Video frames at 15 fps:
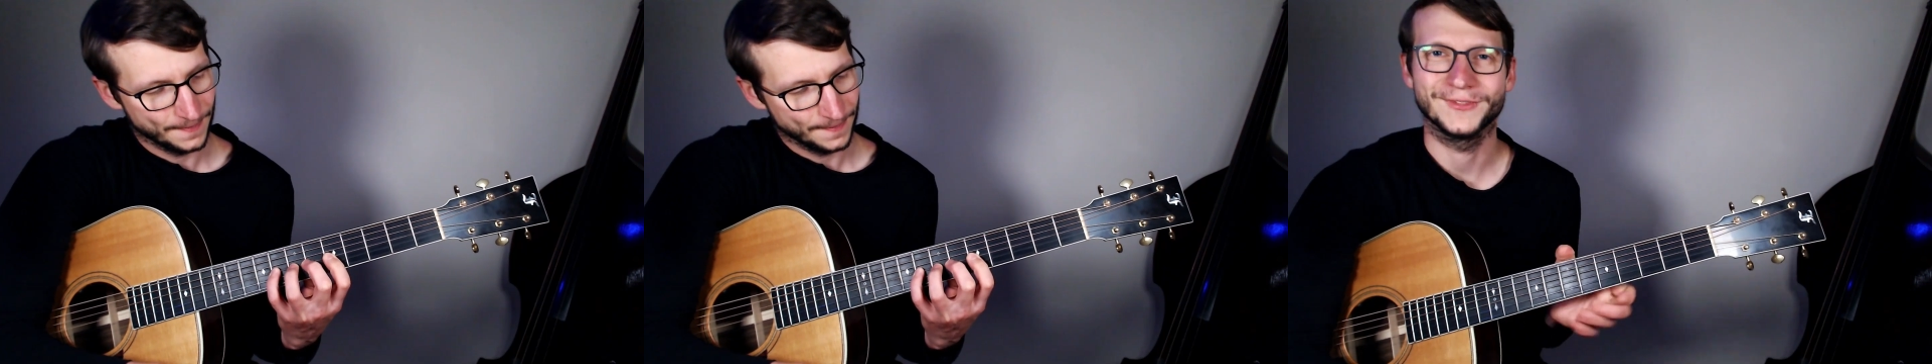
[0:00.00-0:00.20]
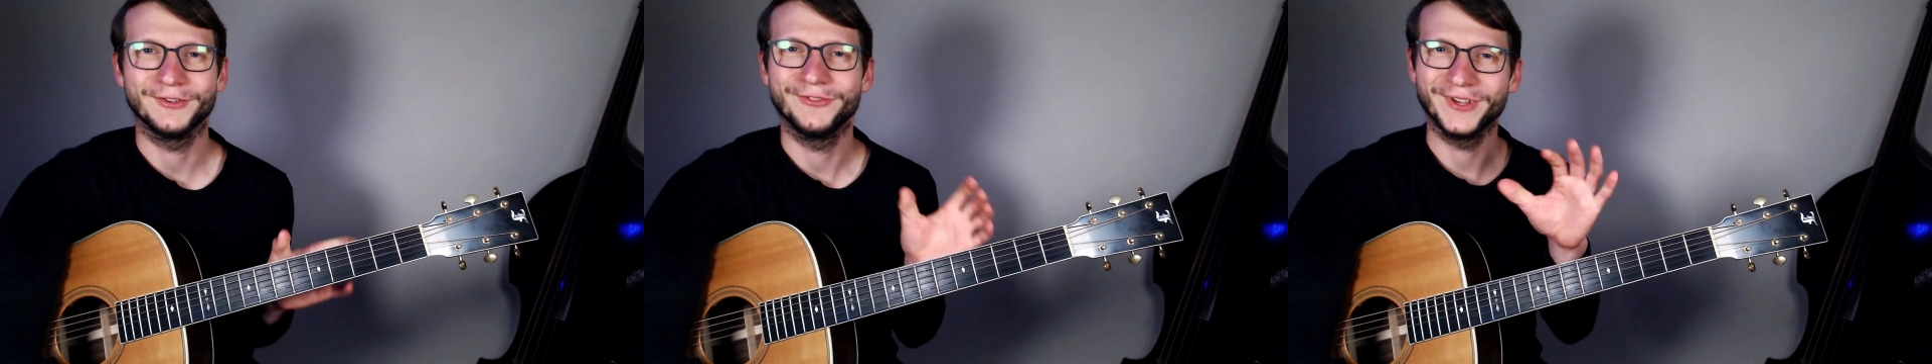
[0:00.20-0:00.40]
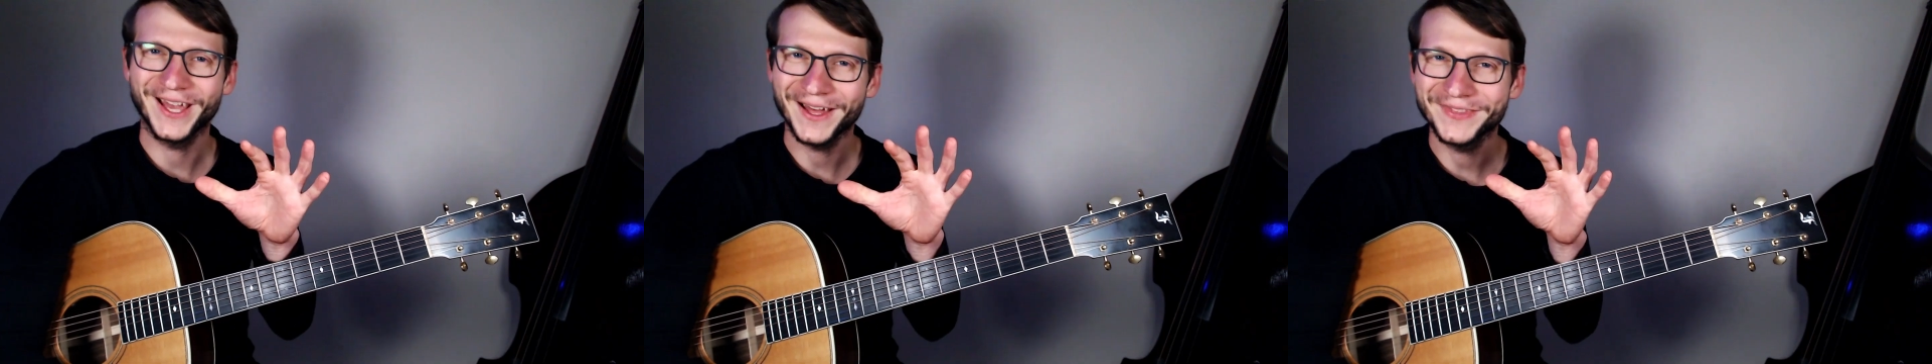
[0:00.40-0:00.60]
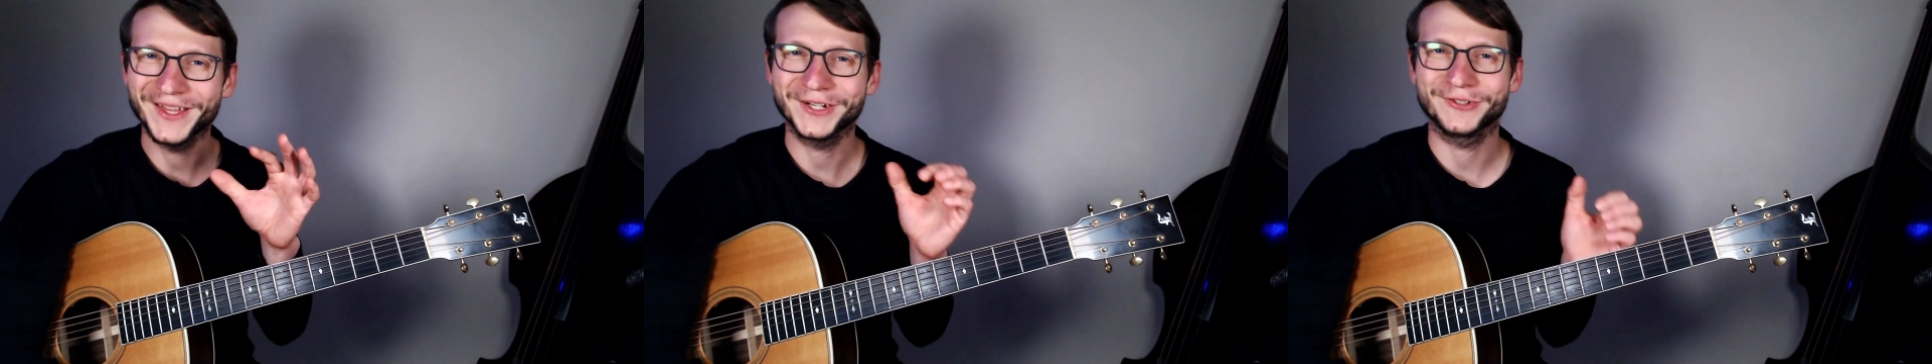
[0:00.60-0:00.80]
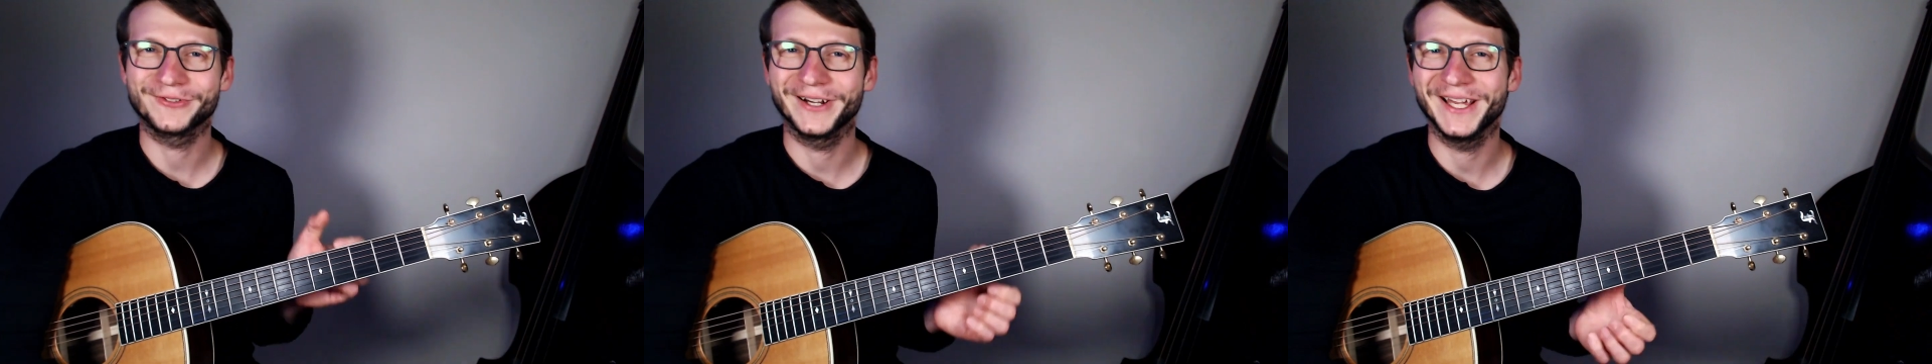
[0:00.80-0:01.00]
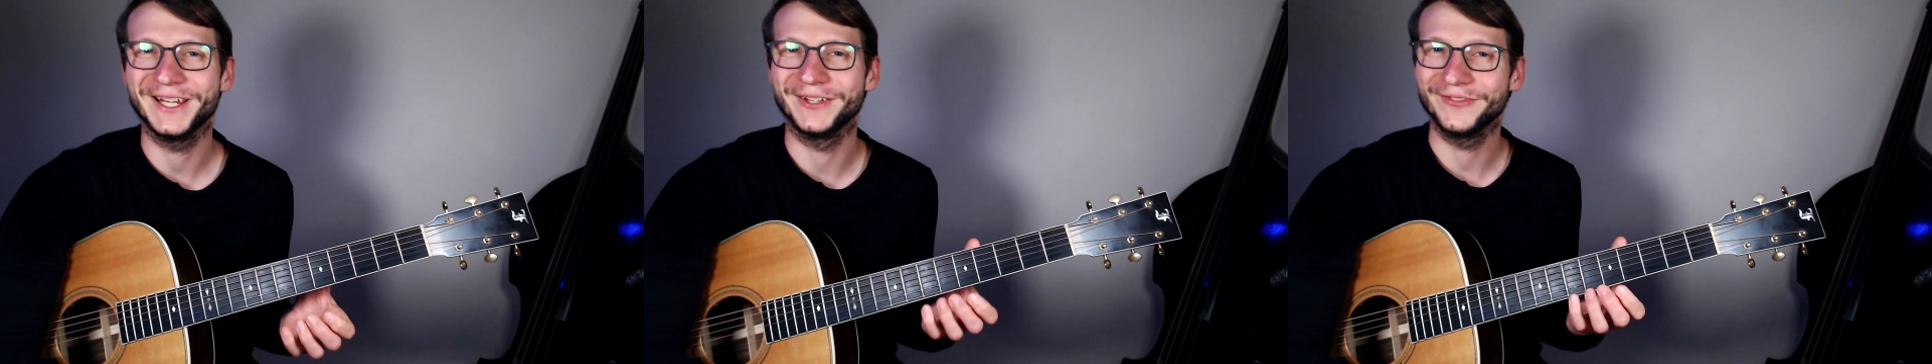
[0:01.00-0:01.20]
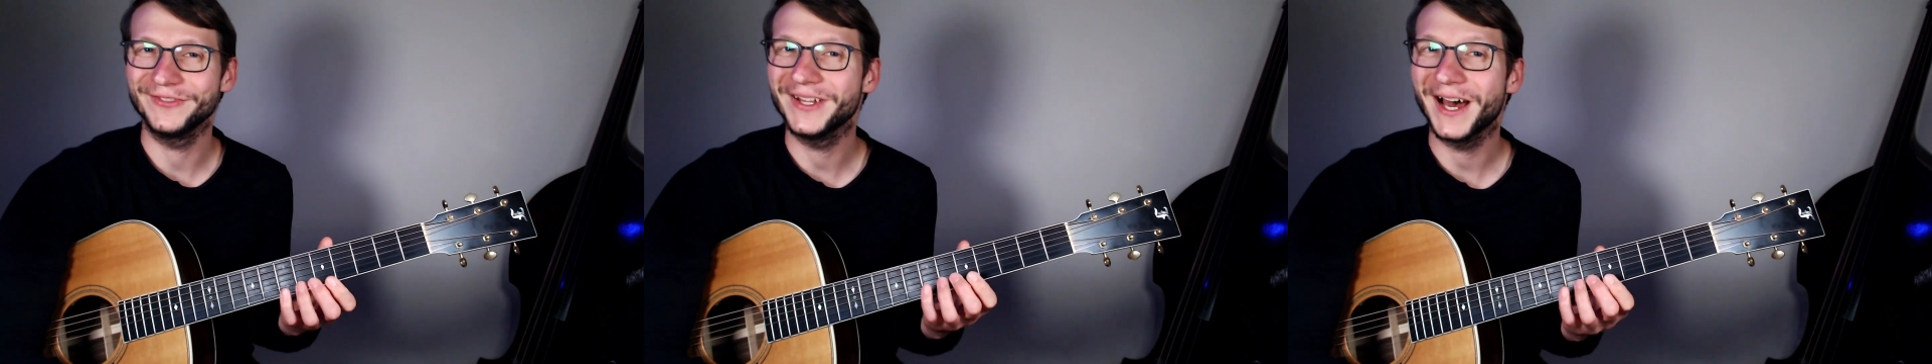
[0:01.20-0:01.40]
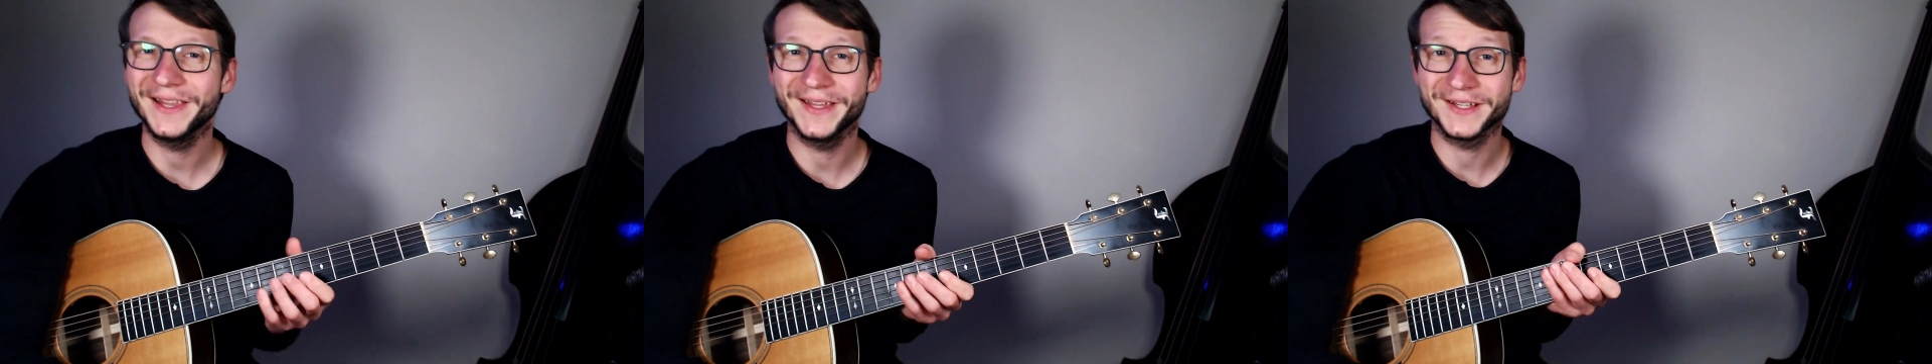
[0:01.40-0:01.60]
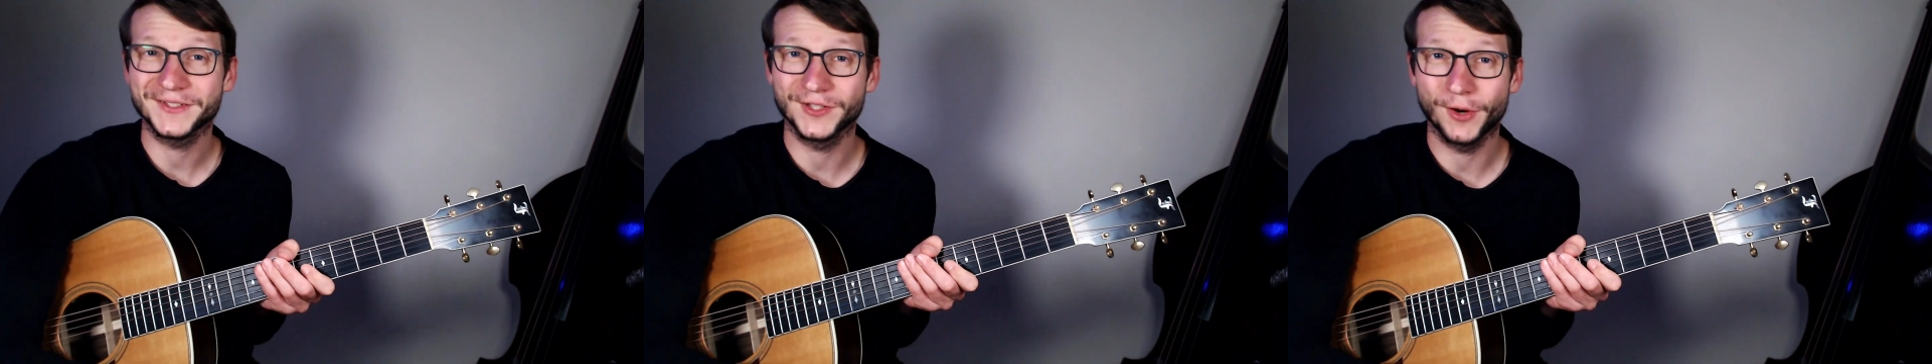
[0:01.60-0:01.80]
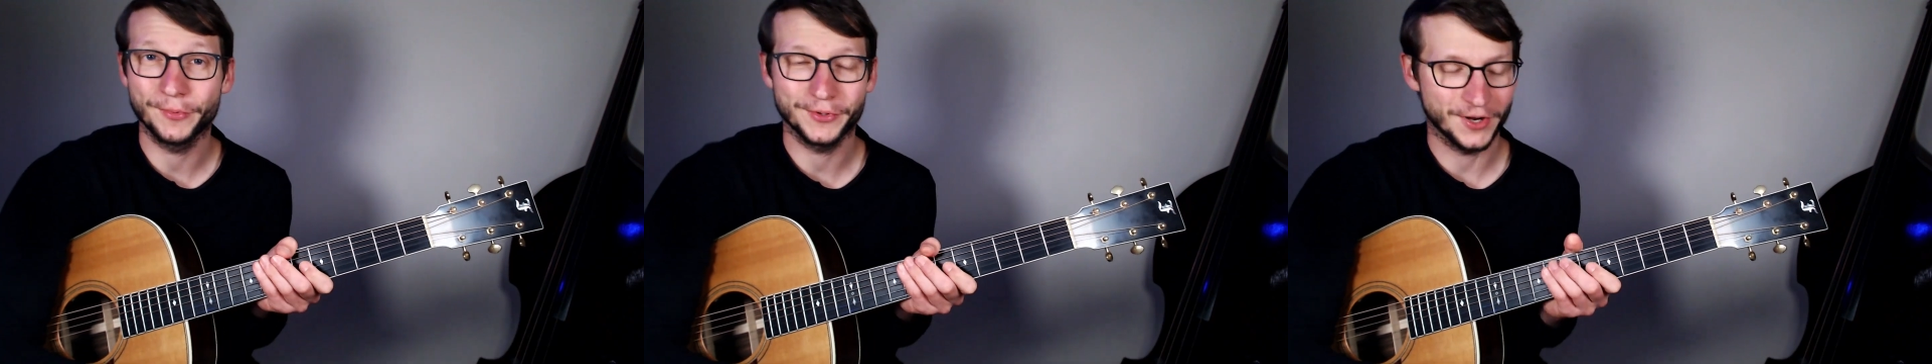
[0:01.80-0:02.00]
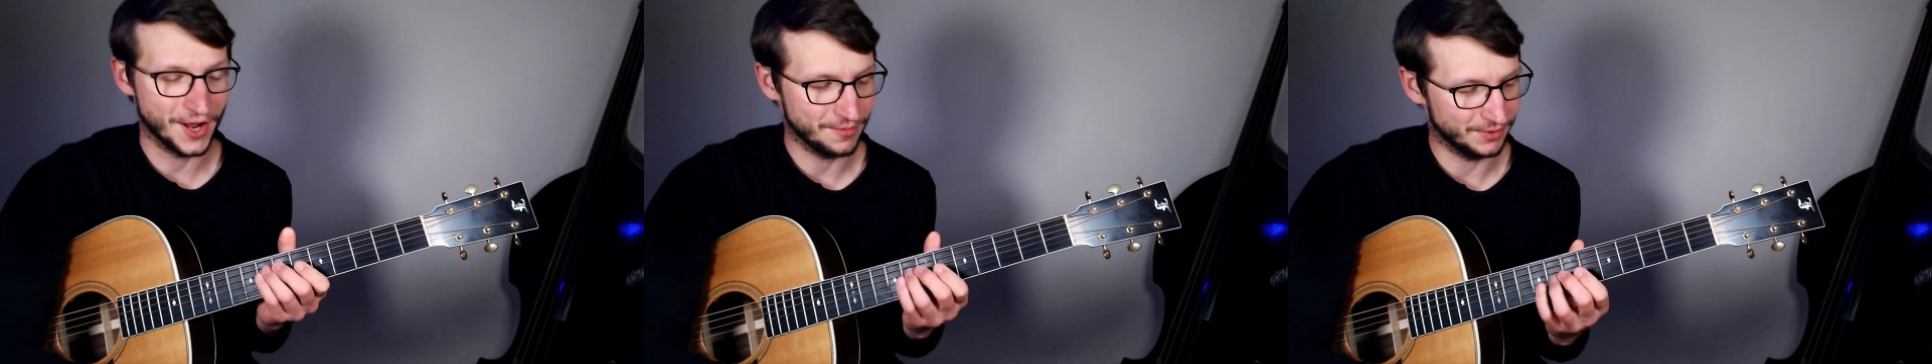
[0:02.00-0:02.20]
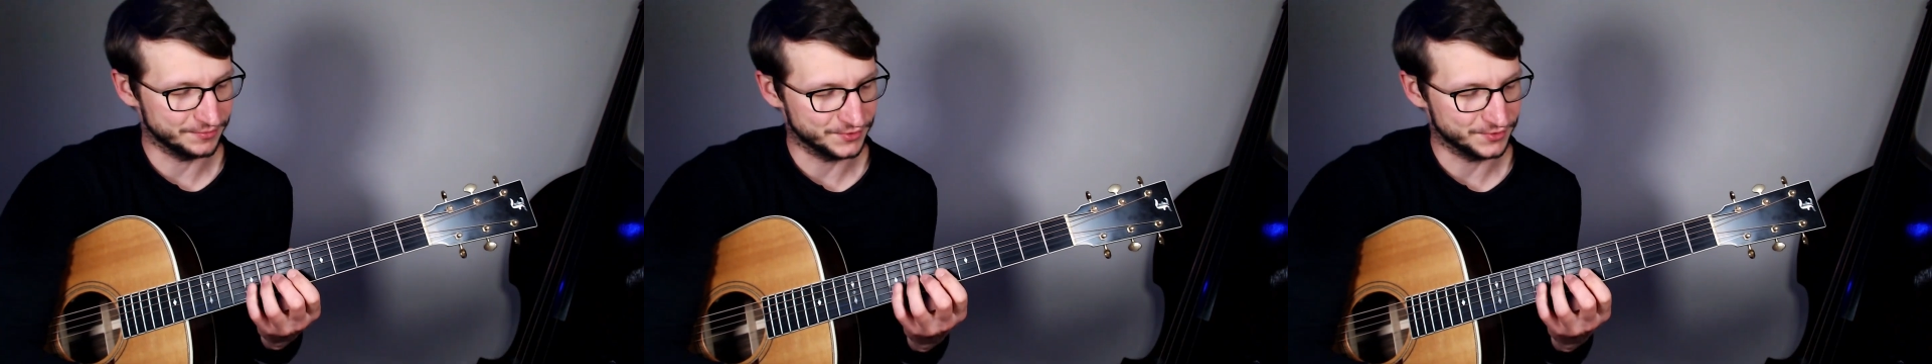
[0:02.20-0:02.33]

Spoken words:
If you got that, great. If not, that's no problem.